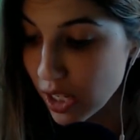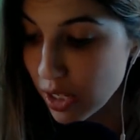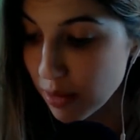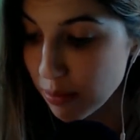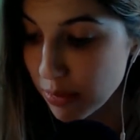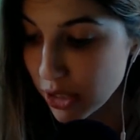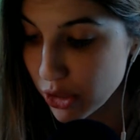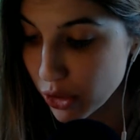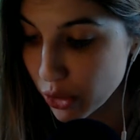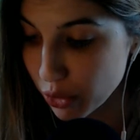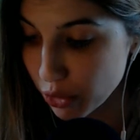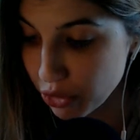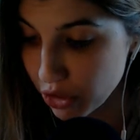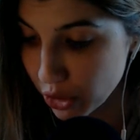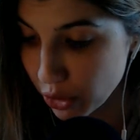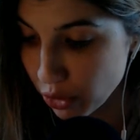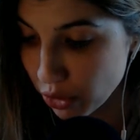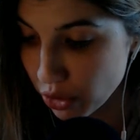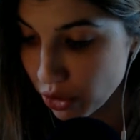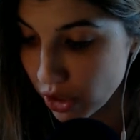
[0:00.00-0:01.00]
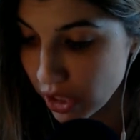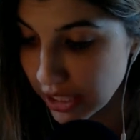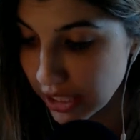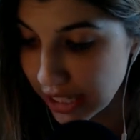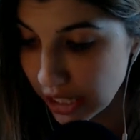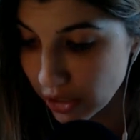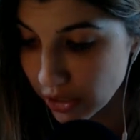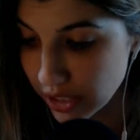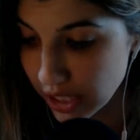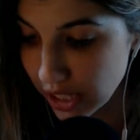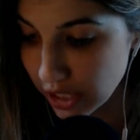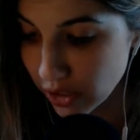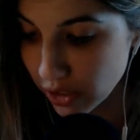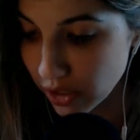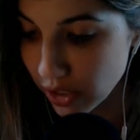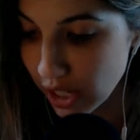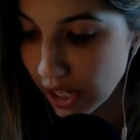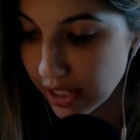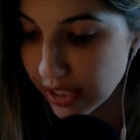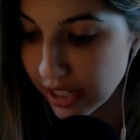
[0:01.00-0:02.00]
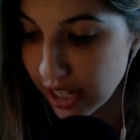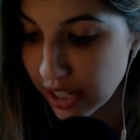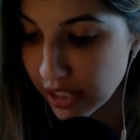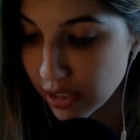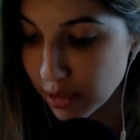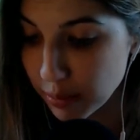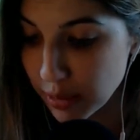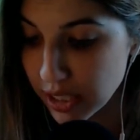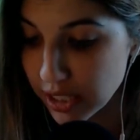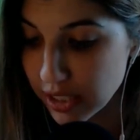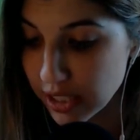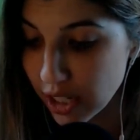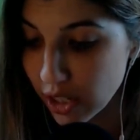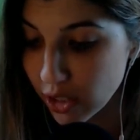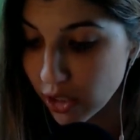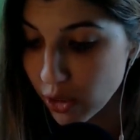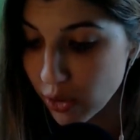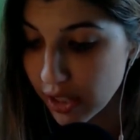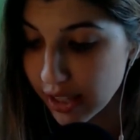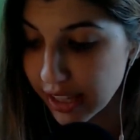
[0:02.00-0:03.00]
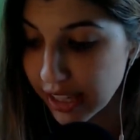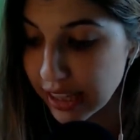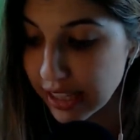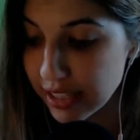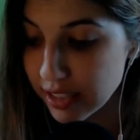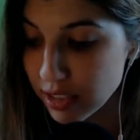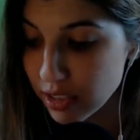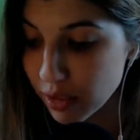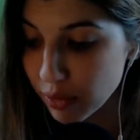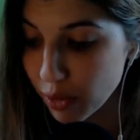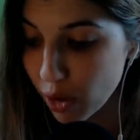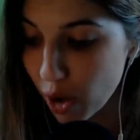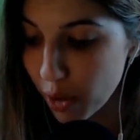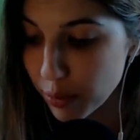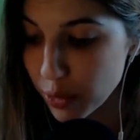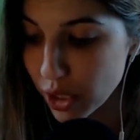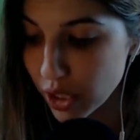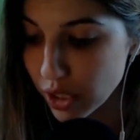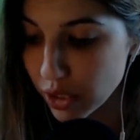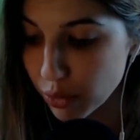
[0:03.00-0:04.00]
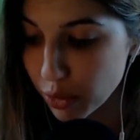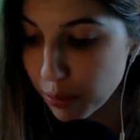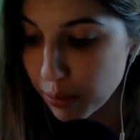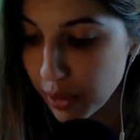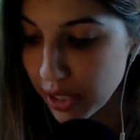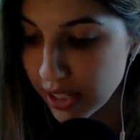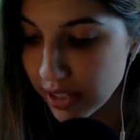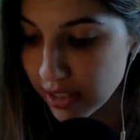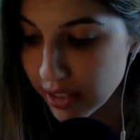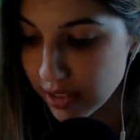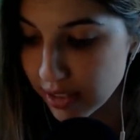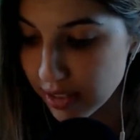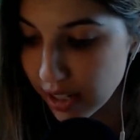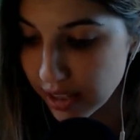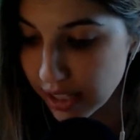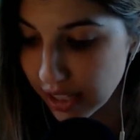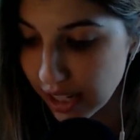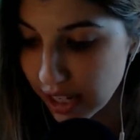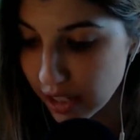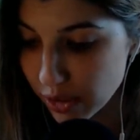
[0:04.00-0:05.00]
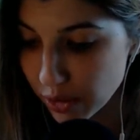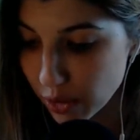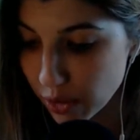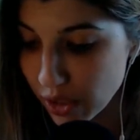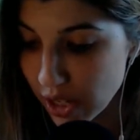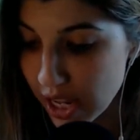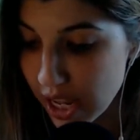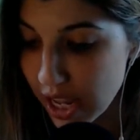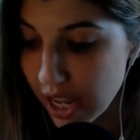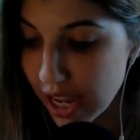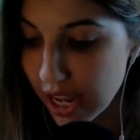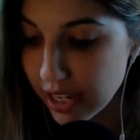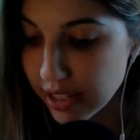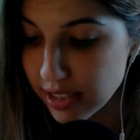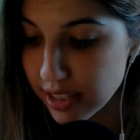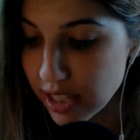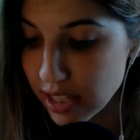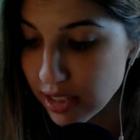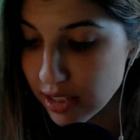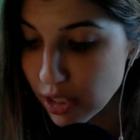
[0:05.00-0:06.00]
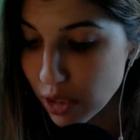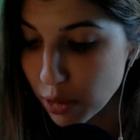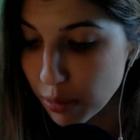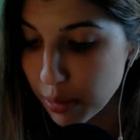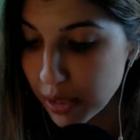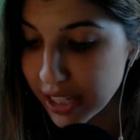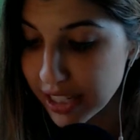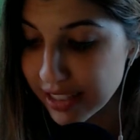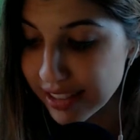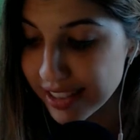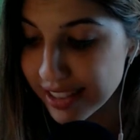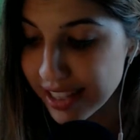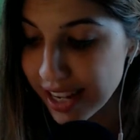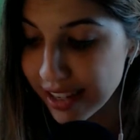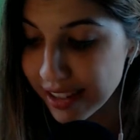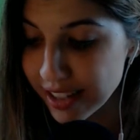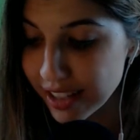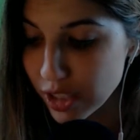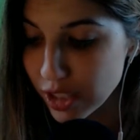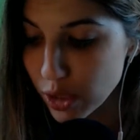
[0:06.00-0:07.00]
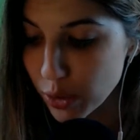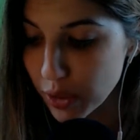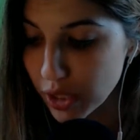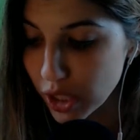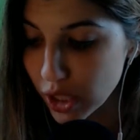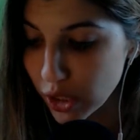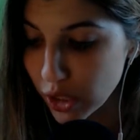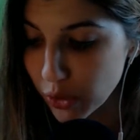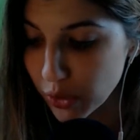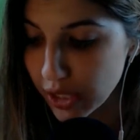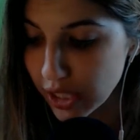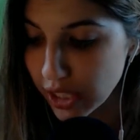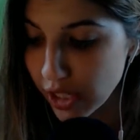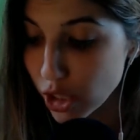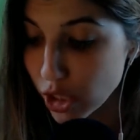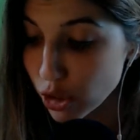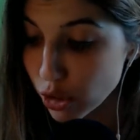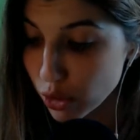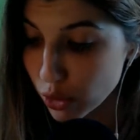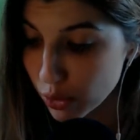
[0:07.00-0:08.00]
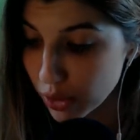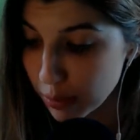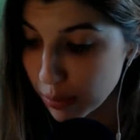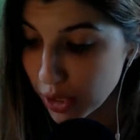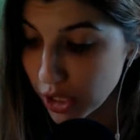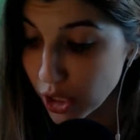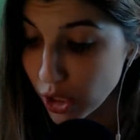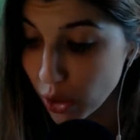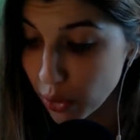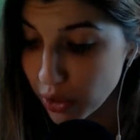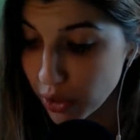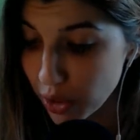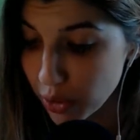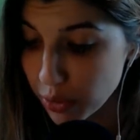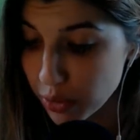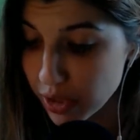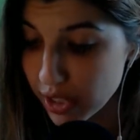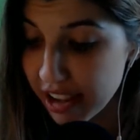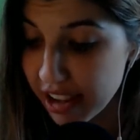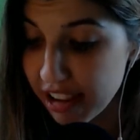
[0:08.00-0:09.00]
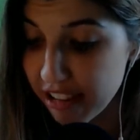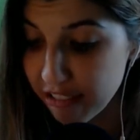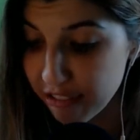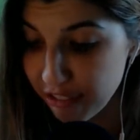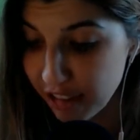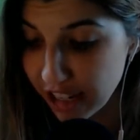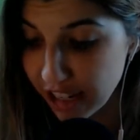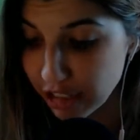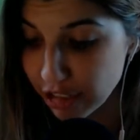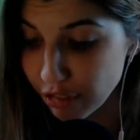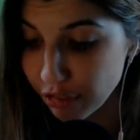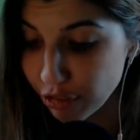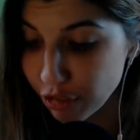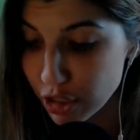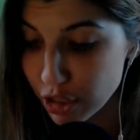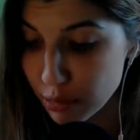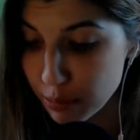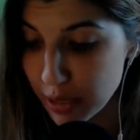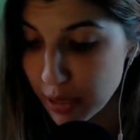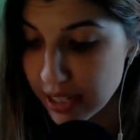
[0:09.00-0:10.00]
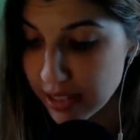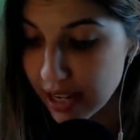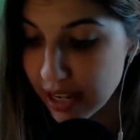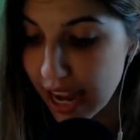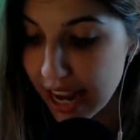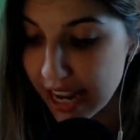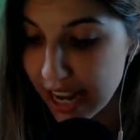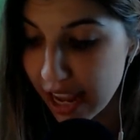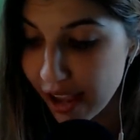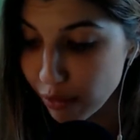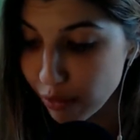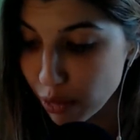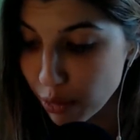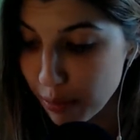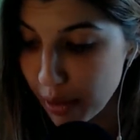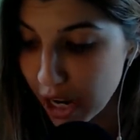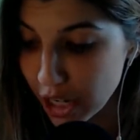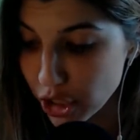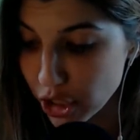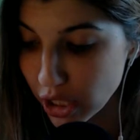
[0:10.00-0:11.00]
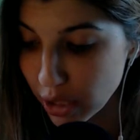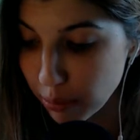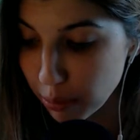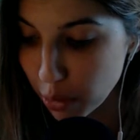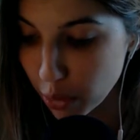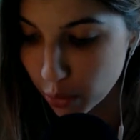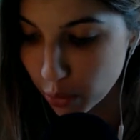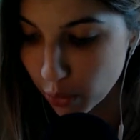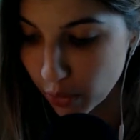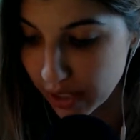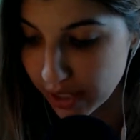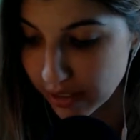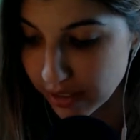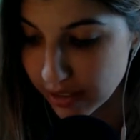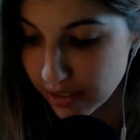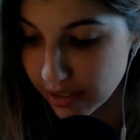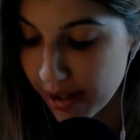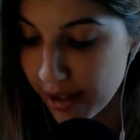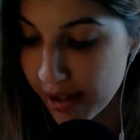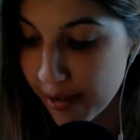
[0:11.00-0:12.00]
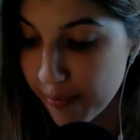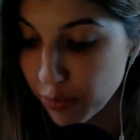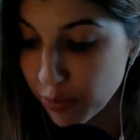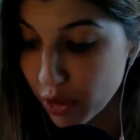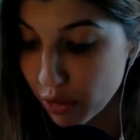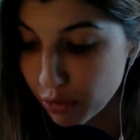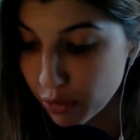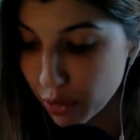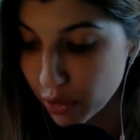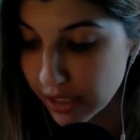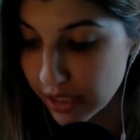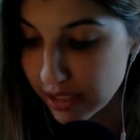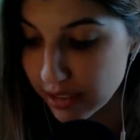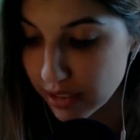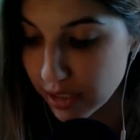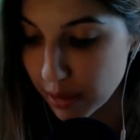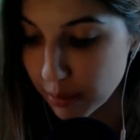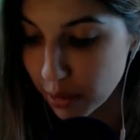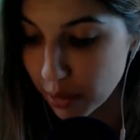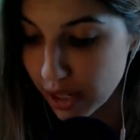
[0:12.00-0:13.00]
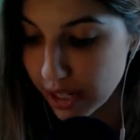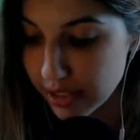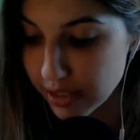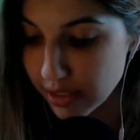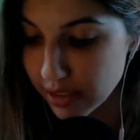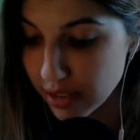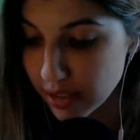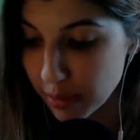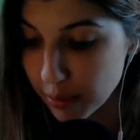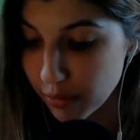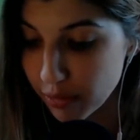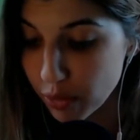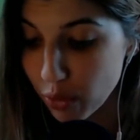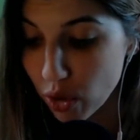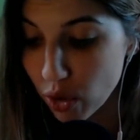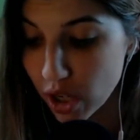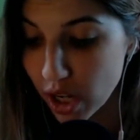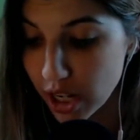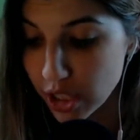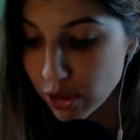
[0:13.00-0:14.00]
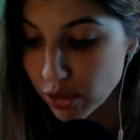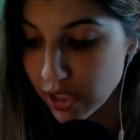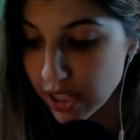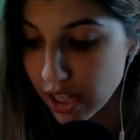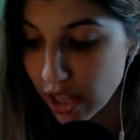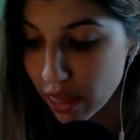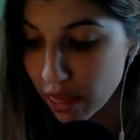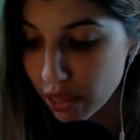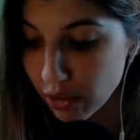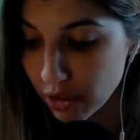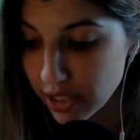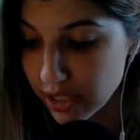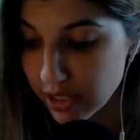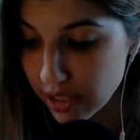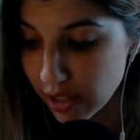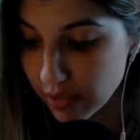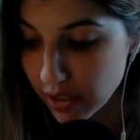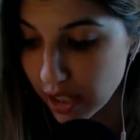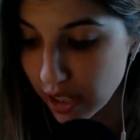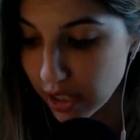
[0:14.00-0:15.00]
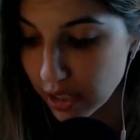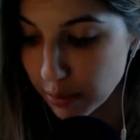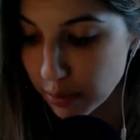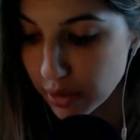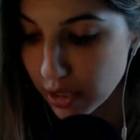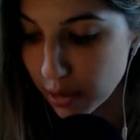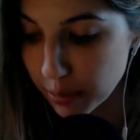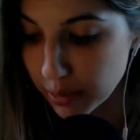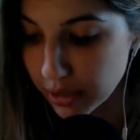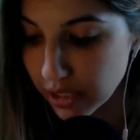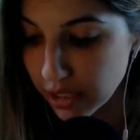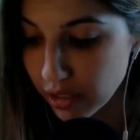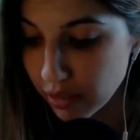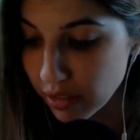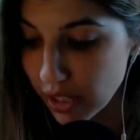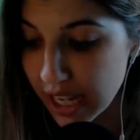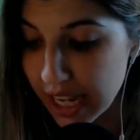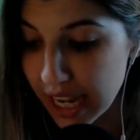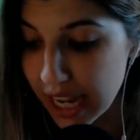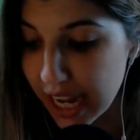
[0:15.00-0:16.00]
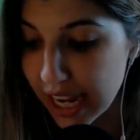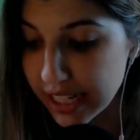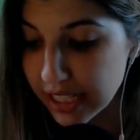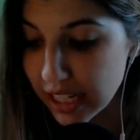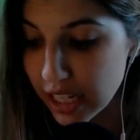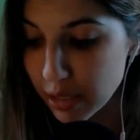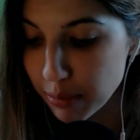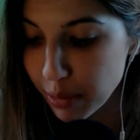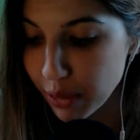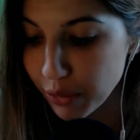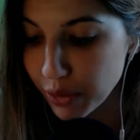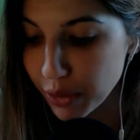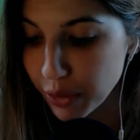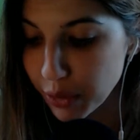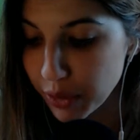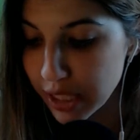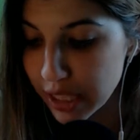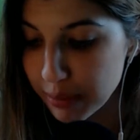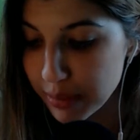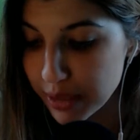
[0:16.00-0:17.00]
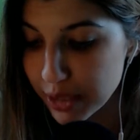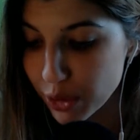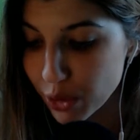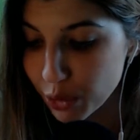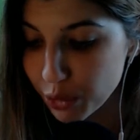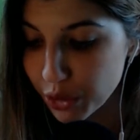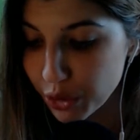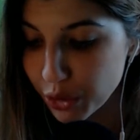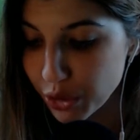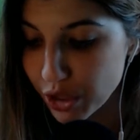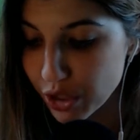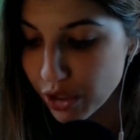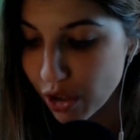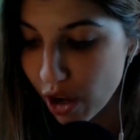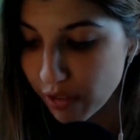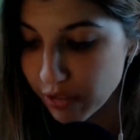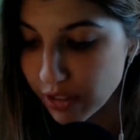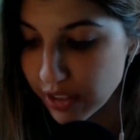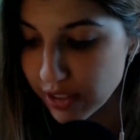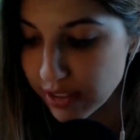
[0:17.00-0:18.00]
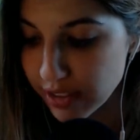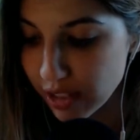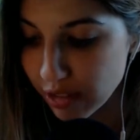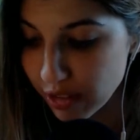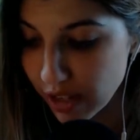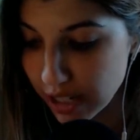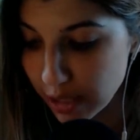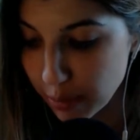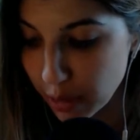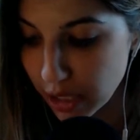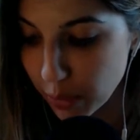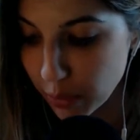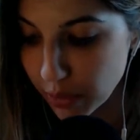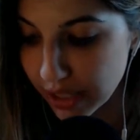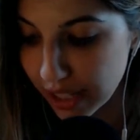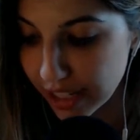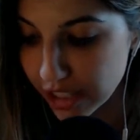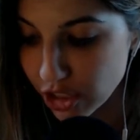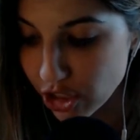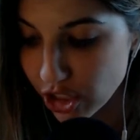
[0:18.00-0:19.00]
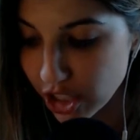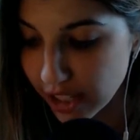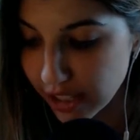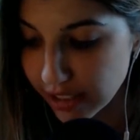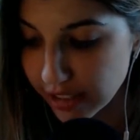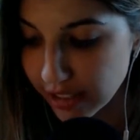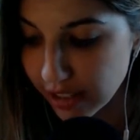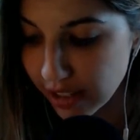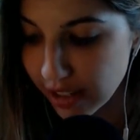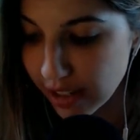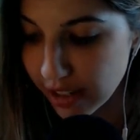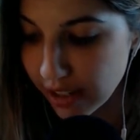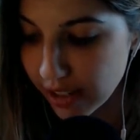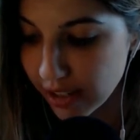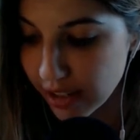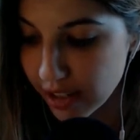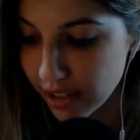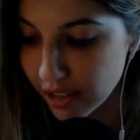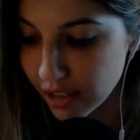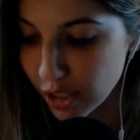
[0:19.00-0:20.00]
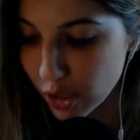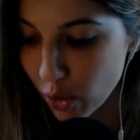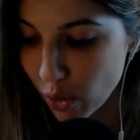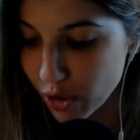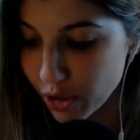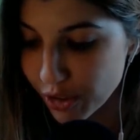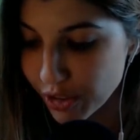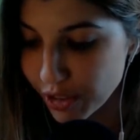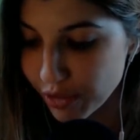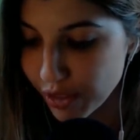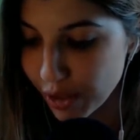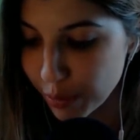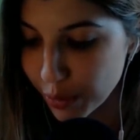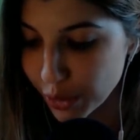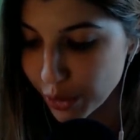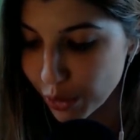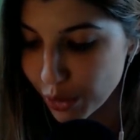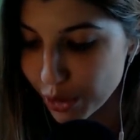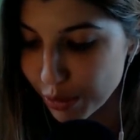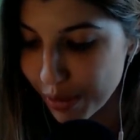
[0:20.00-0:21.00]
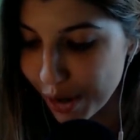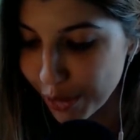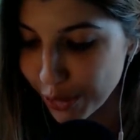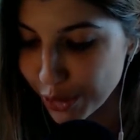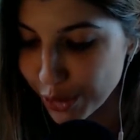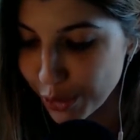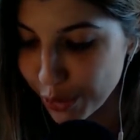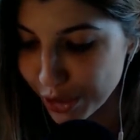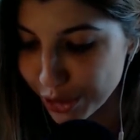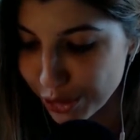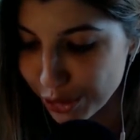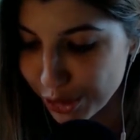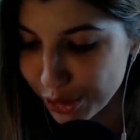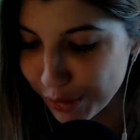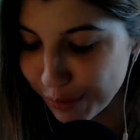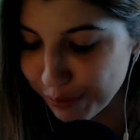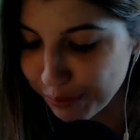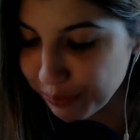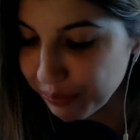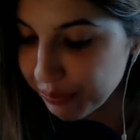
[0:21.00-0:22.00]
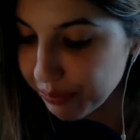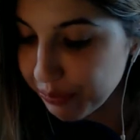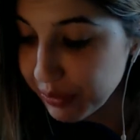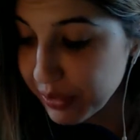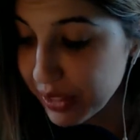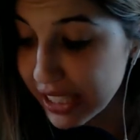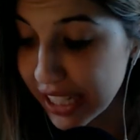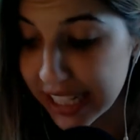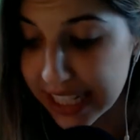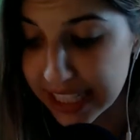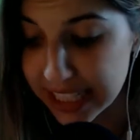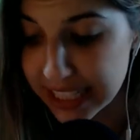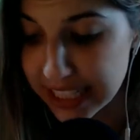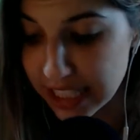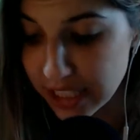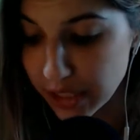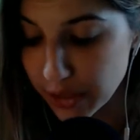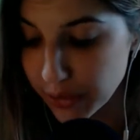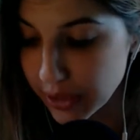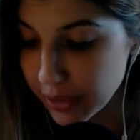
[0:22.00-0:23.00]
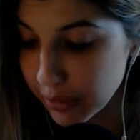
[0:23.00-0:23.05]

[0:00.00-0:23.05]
Mr. Filch, the caretaker, has asked me to tell you that the list of objects forbidden inside the castle has this year been extended to including screaming yo-yos, fanged frisbees, and ever-bashing boomerangs. The full list comprises some 437 items, I believe, and can be viewed in Mr. Filch's office if anybody would like to check it. The corners of Dumbledore's mouth twitched. He continued,